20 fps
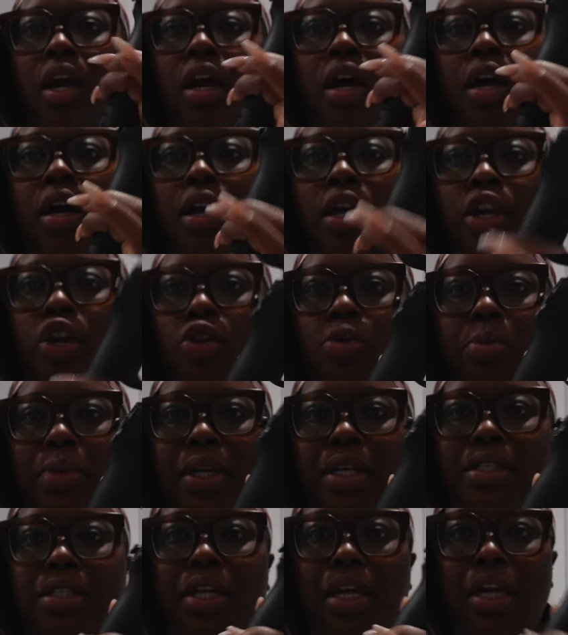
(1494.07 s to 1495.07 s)

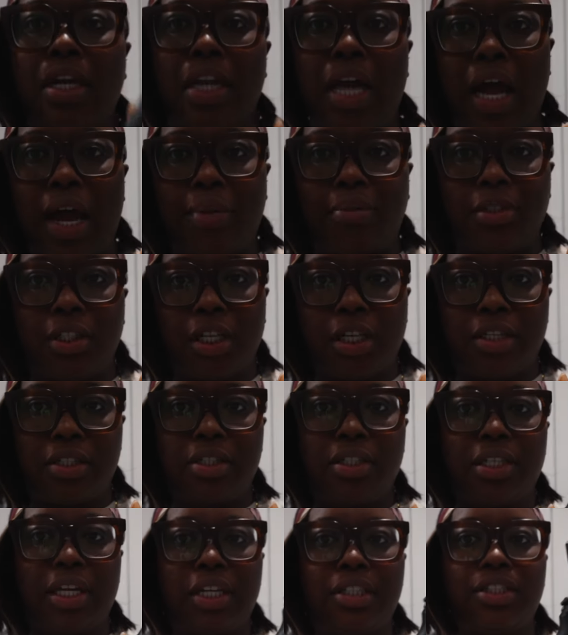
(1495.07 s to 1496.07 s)
humans and
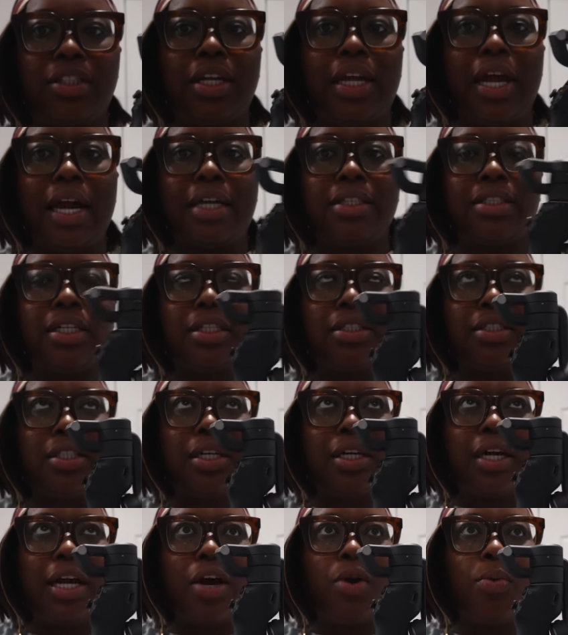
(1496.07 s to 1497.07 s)
objects. Yesterday I
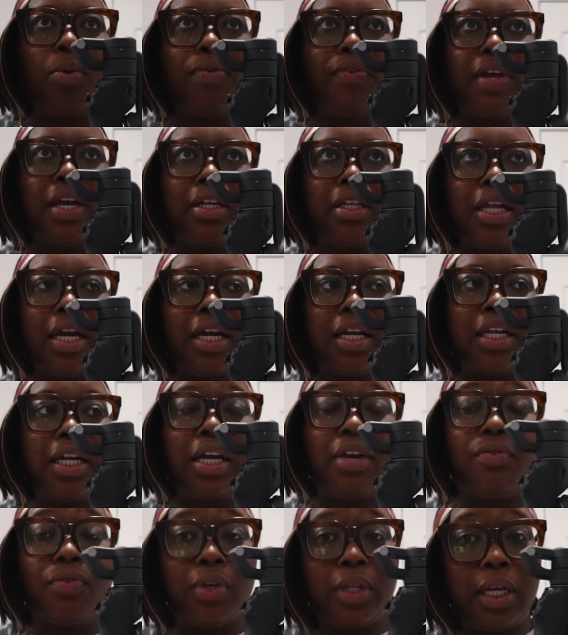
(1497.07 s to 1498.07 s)
tested it out with
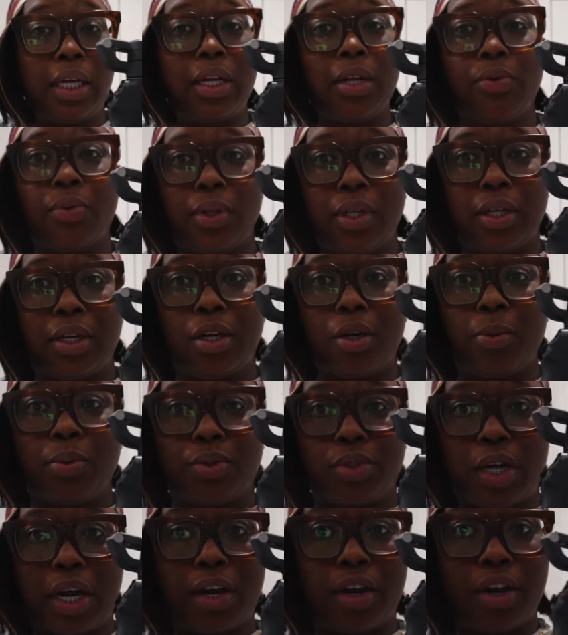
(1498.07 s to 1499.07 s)
Kaylani. It, it did really good
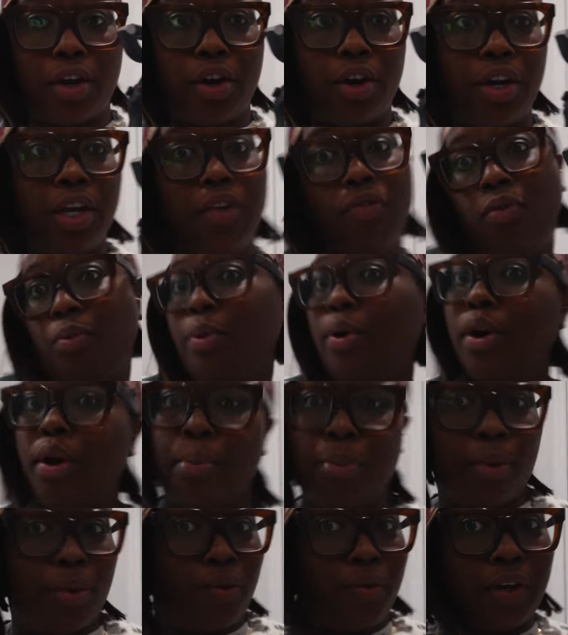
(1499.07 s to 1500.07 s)
with tracking her, even with
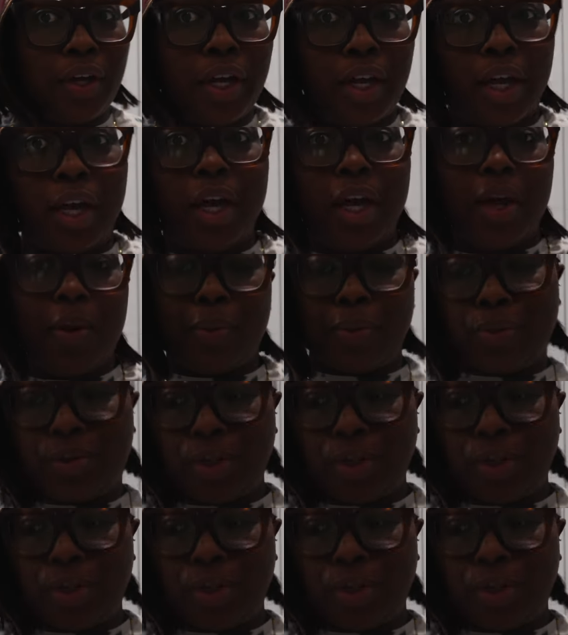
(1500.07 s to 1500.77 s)
her moving. It was